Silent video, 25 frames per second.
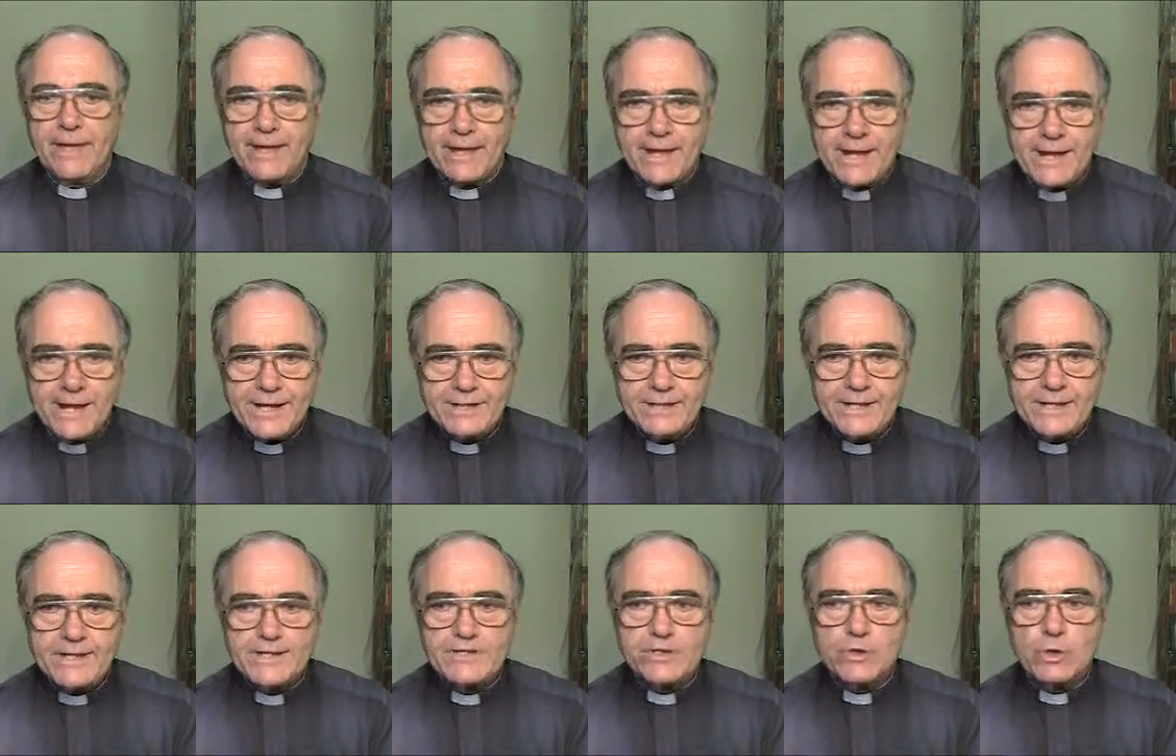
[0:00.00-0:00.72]
He
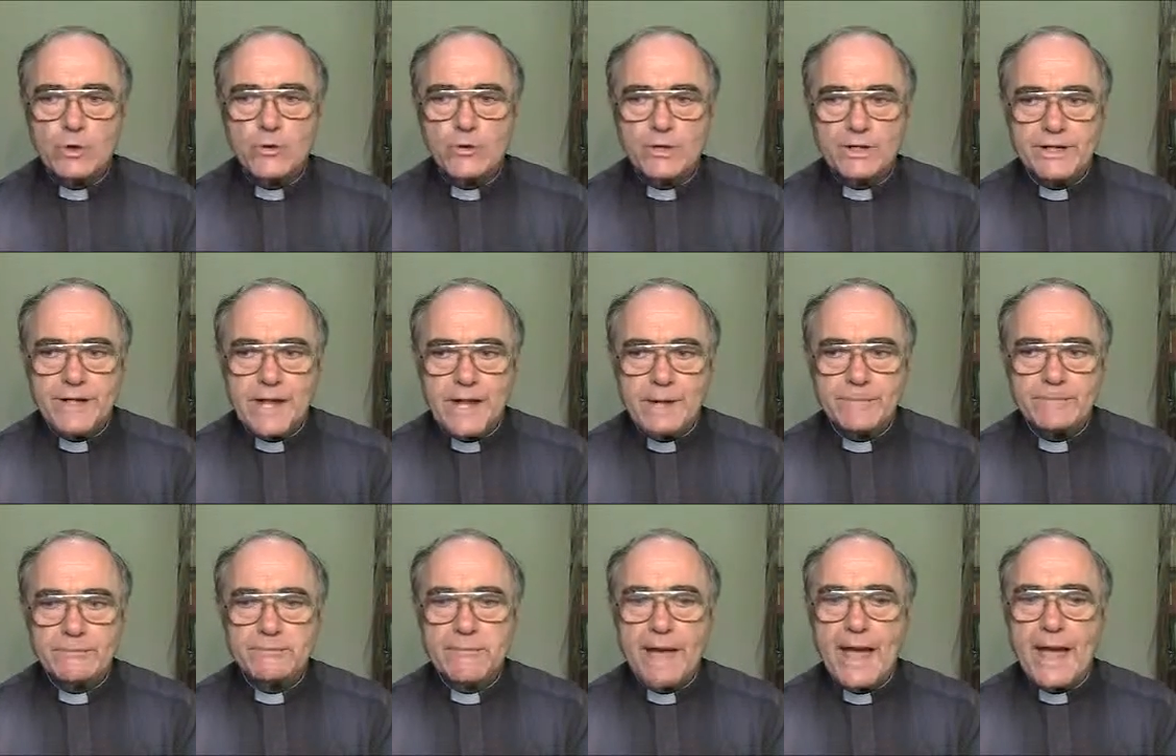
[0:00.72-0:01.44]
it is who
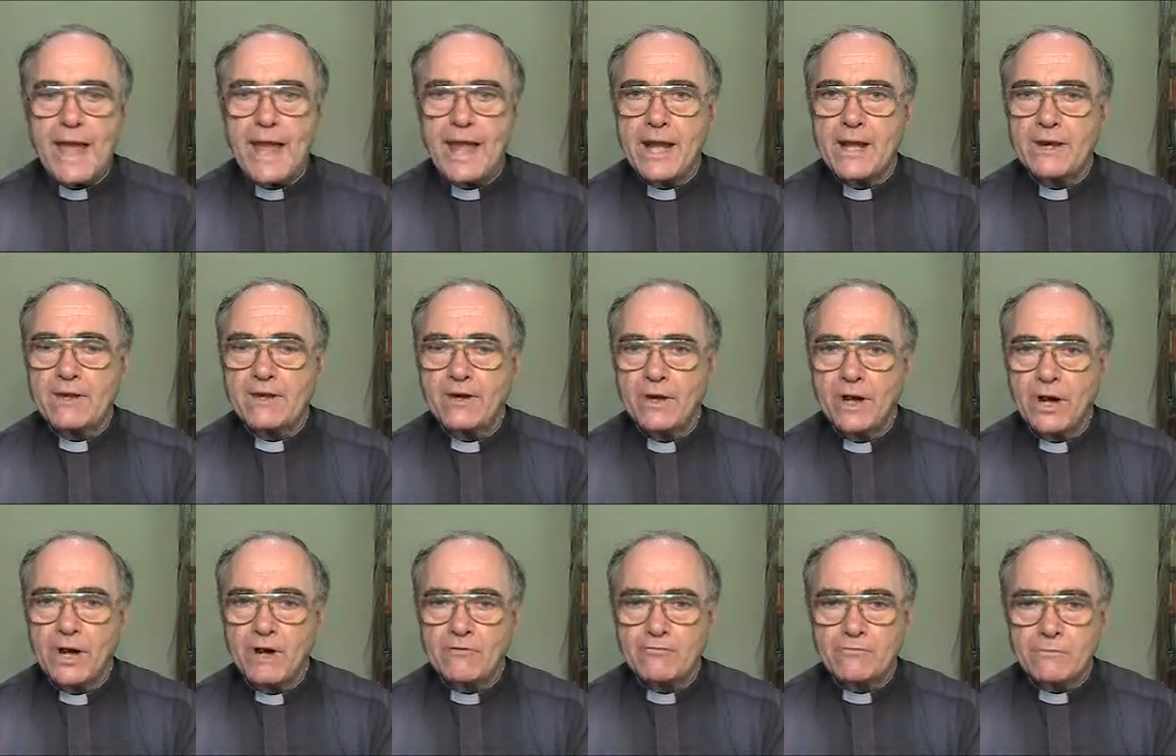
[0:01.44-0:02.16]
redeems man
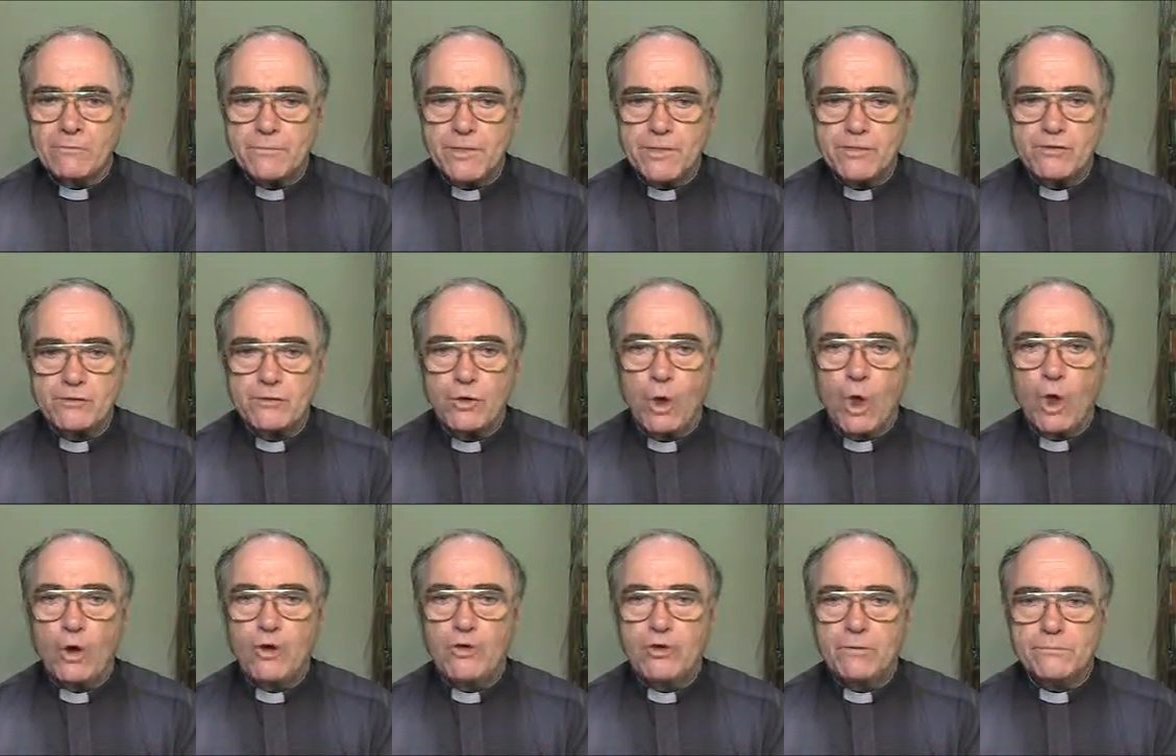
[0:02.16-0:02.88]
from the
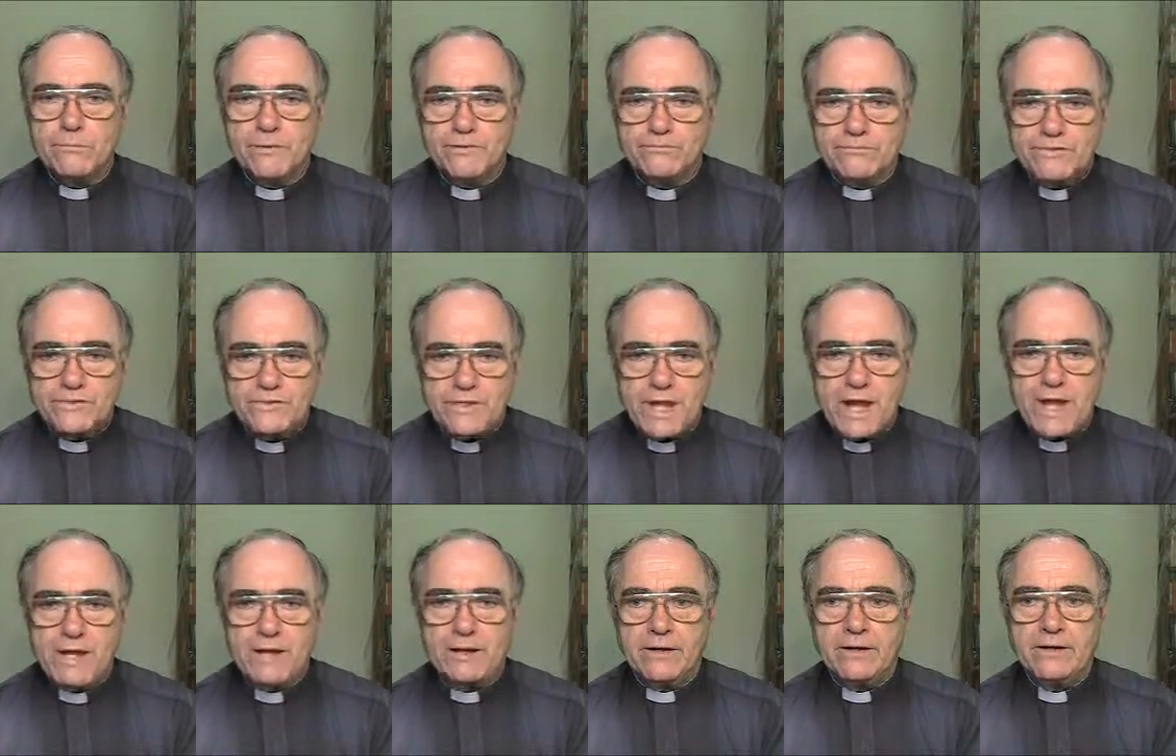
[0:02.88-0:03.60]
thraldom of
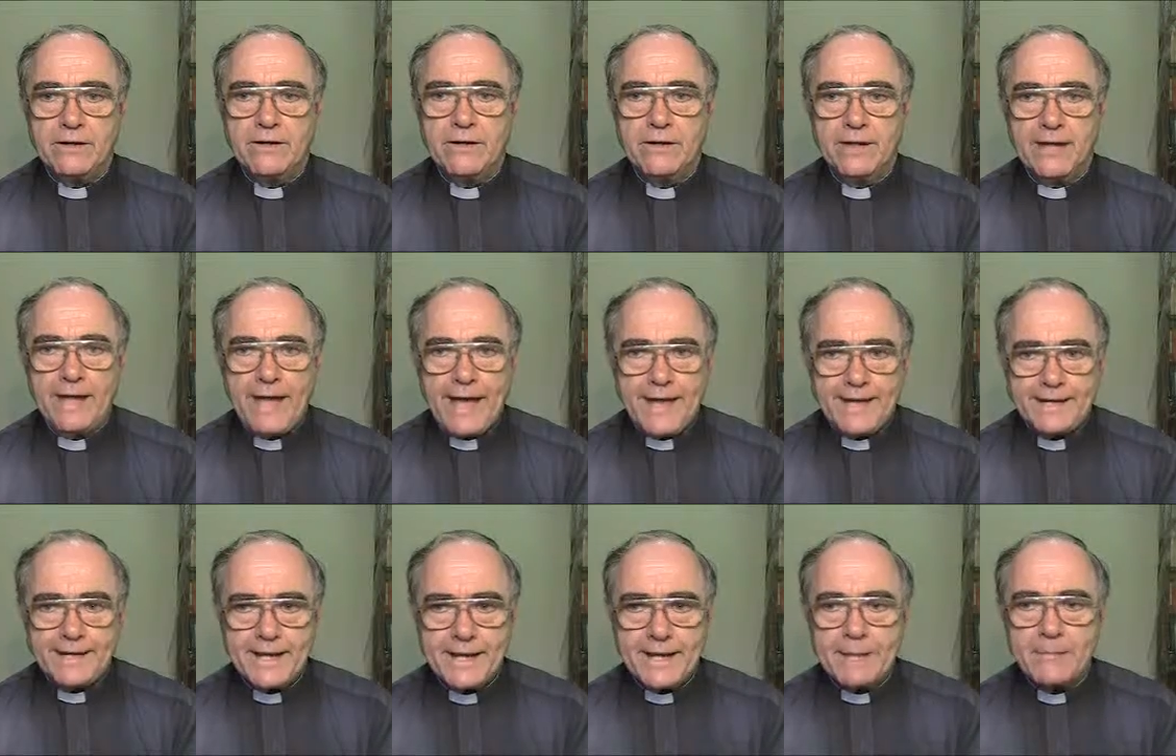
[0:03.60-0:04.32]
sin
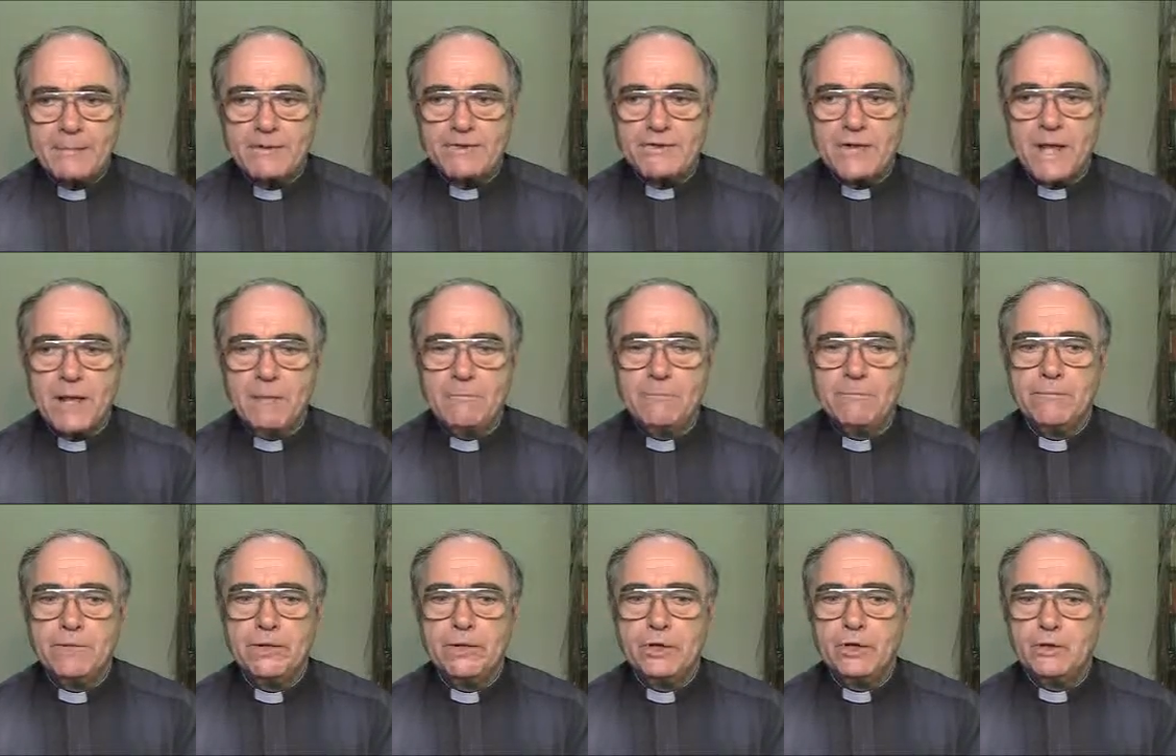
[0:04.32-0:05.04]
and enables
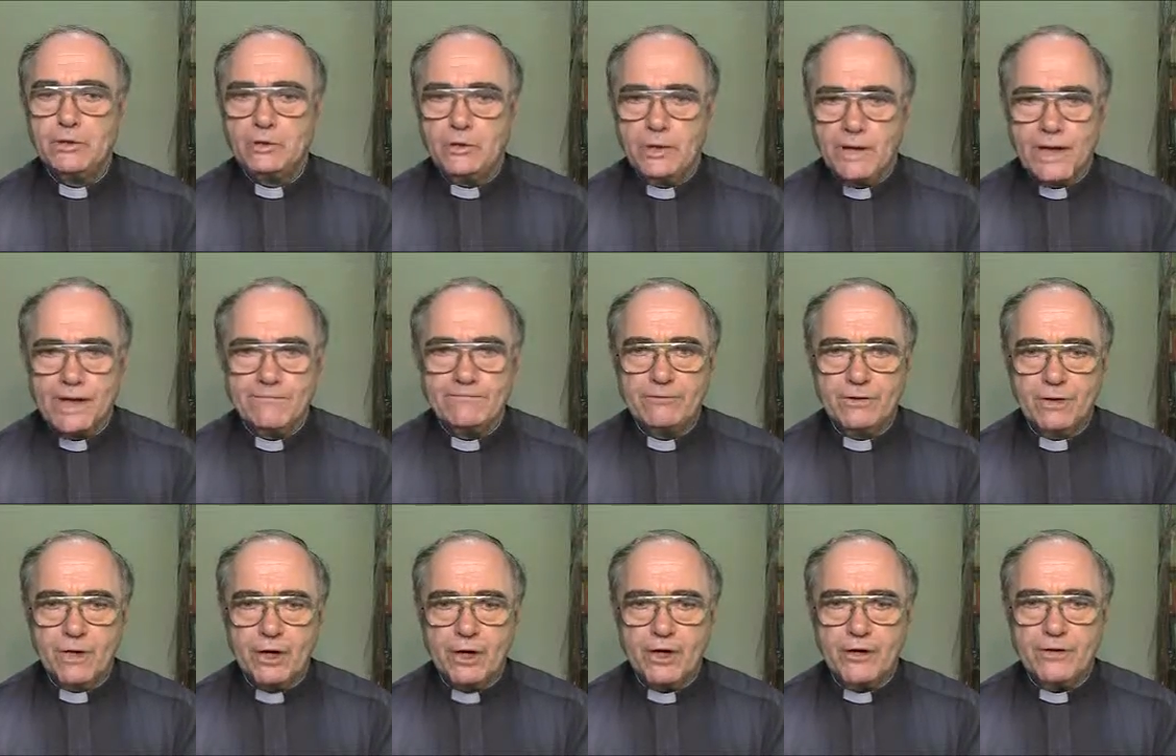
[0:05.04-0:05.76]
him to
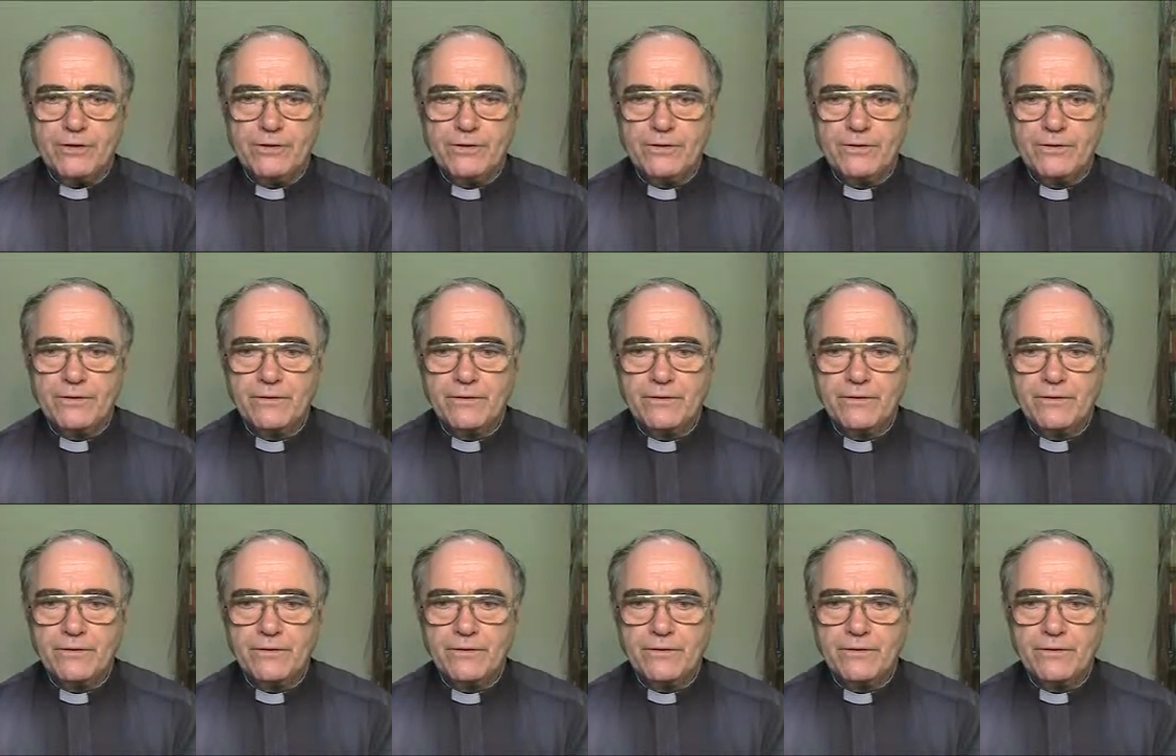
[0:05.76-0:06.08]
love God.